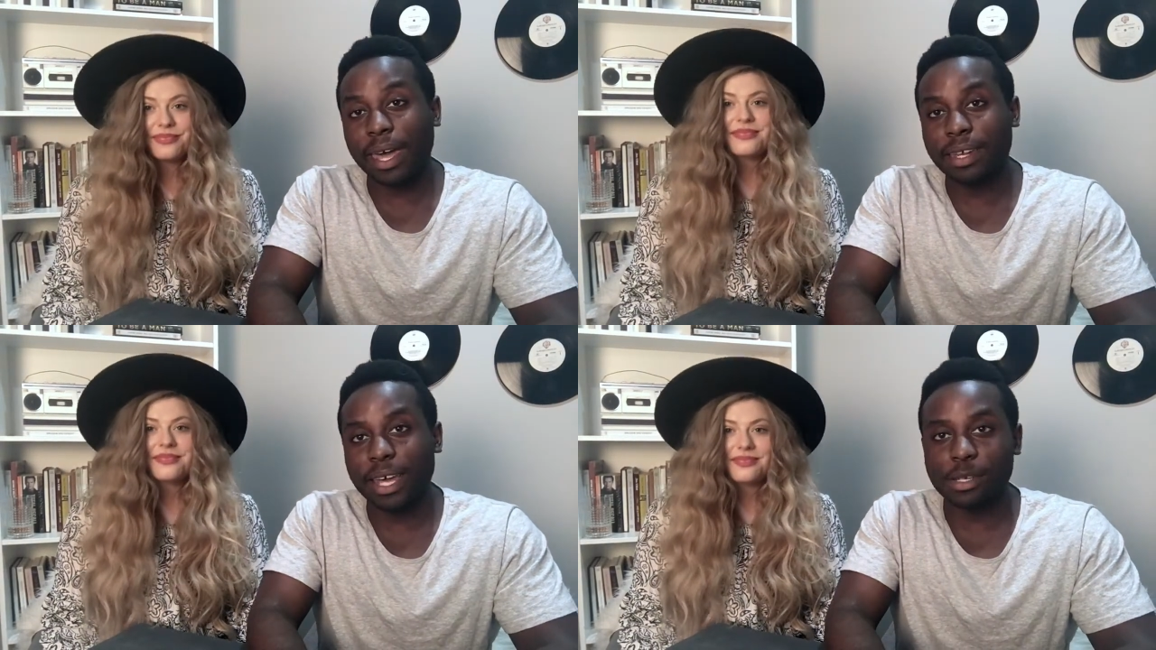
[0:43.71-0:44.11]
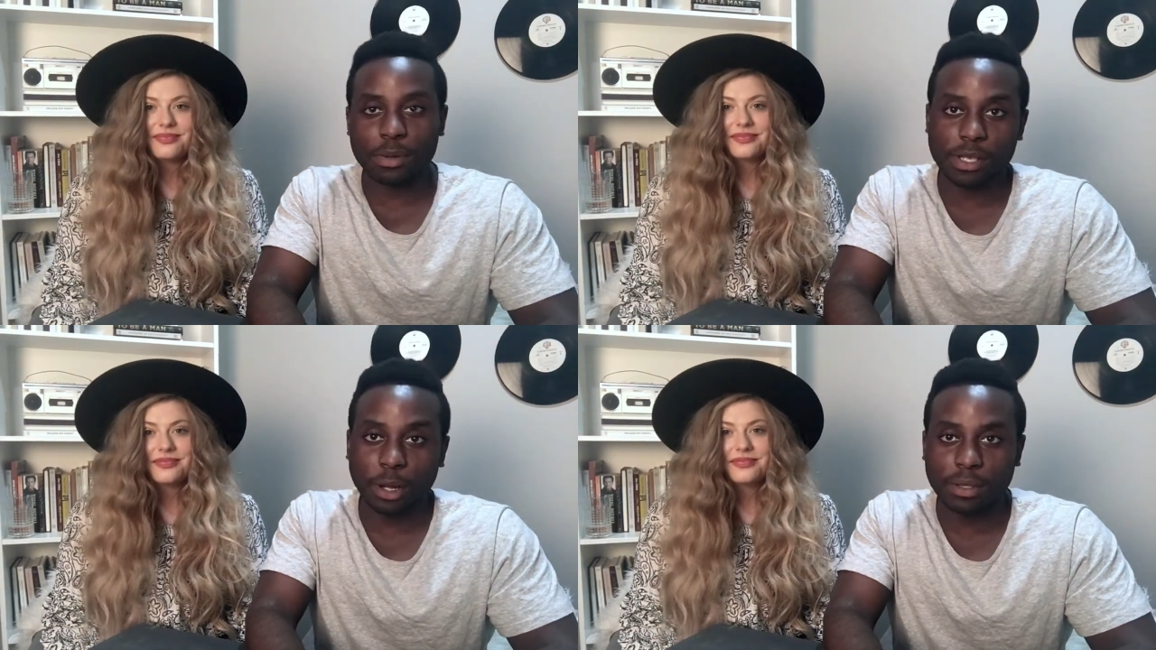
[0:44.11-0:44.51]
Speaker 1: And as a
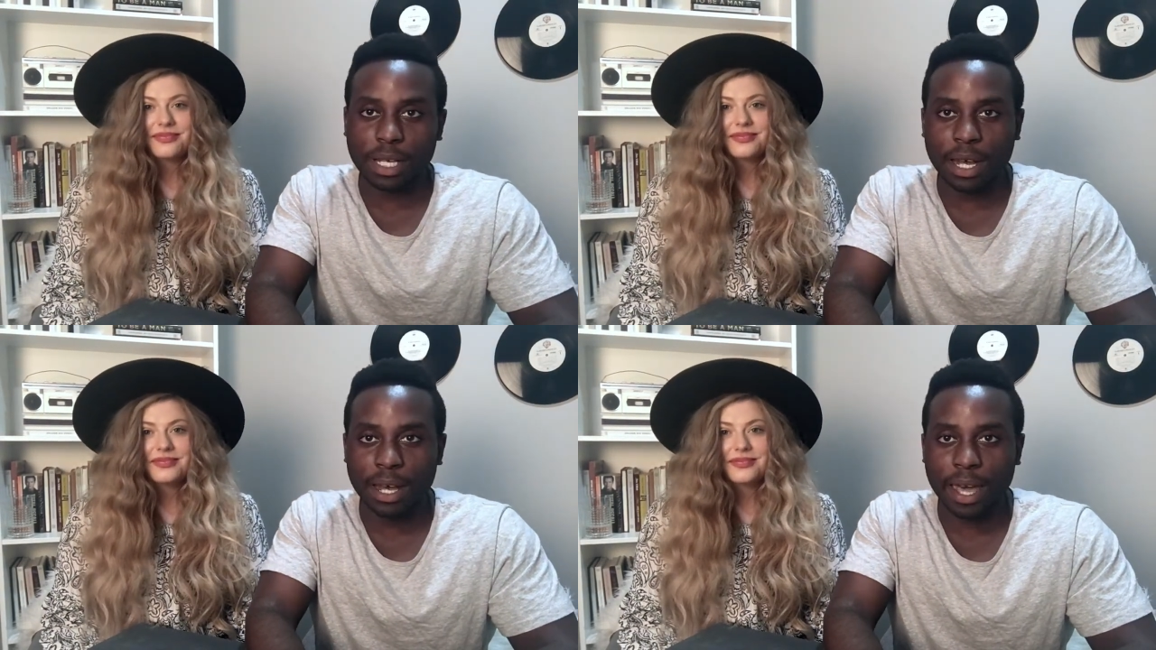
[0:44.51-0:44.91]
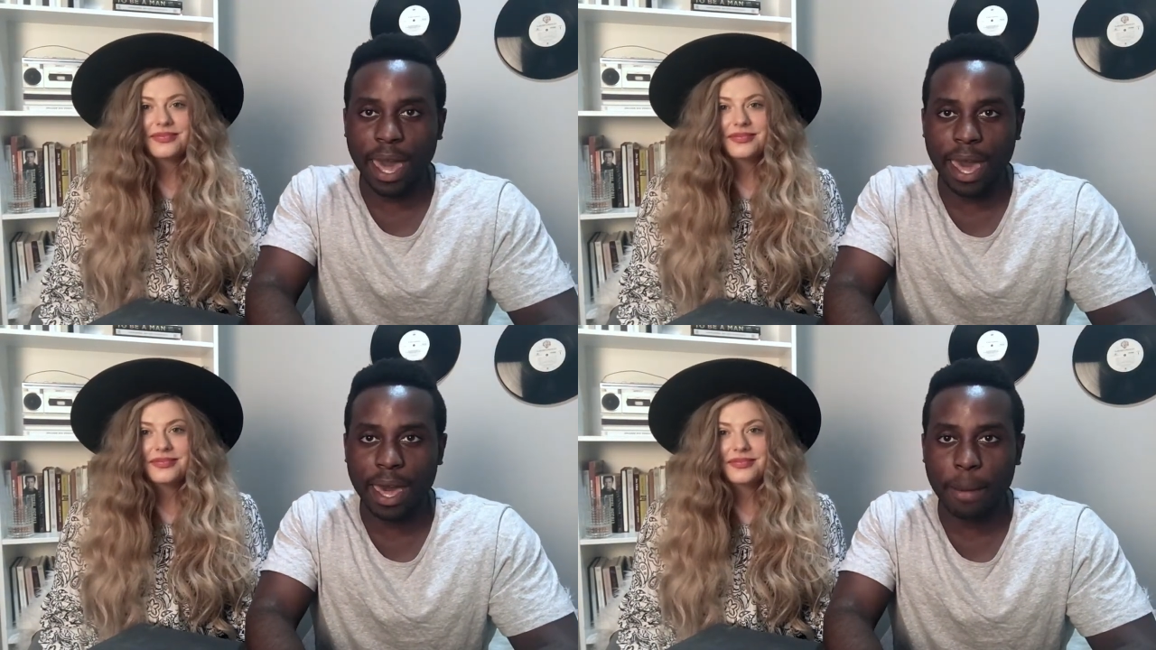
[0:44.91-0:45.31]
result, I
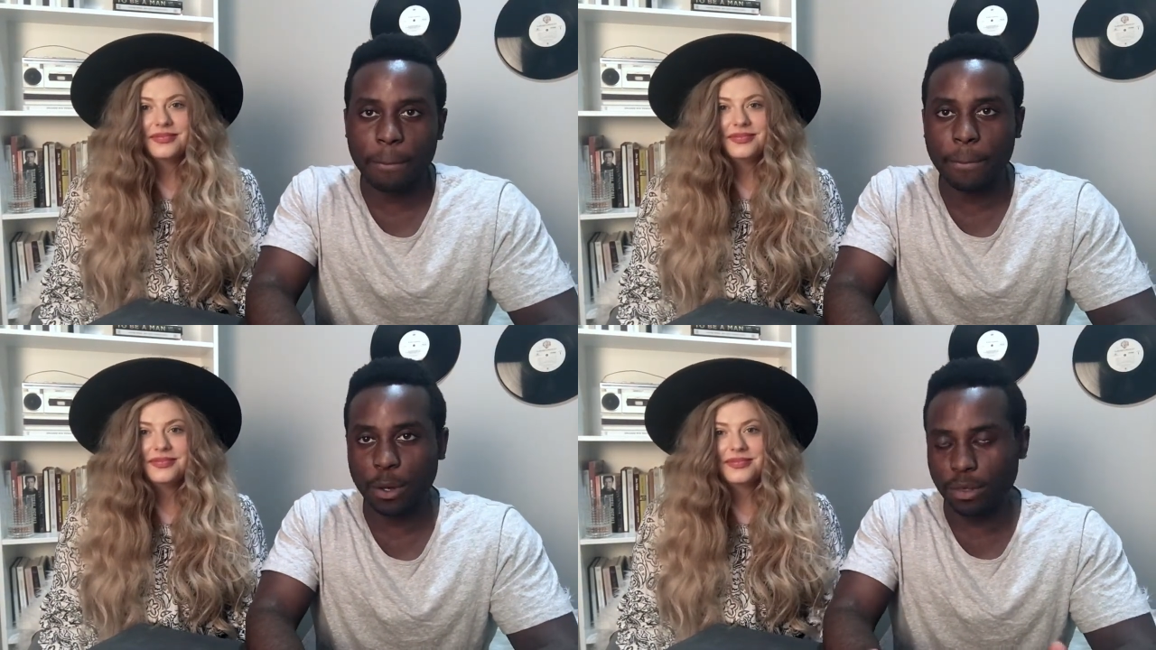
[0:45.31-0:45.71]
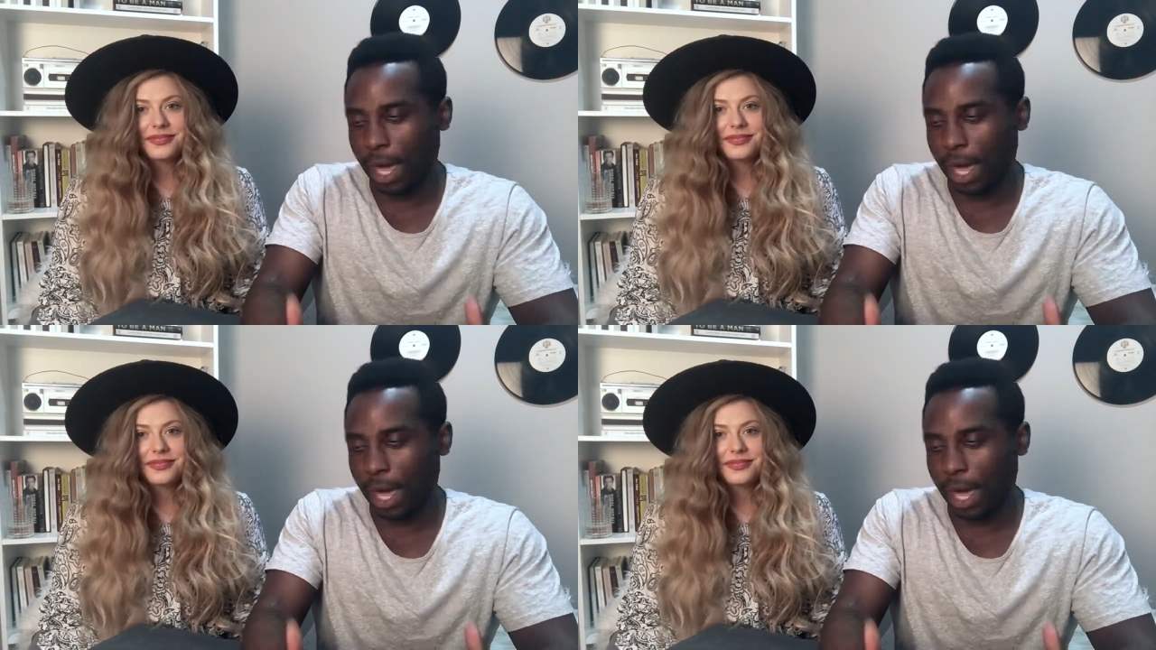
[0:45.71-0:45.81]
am both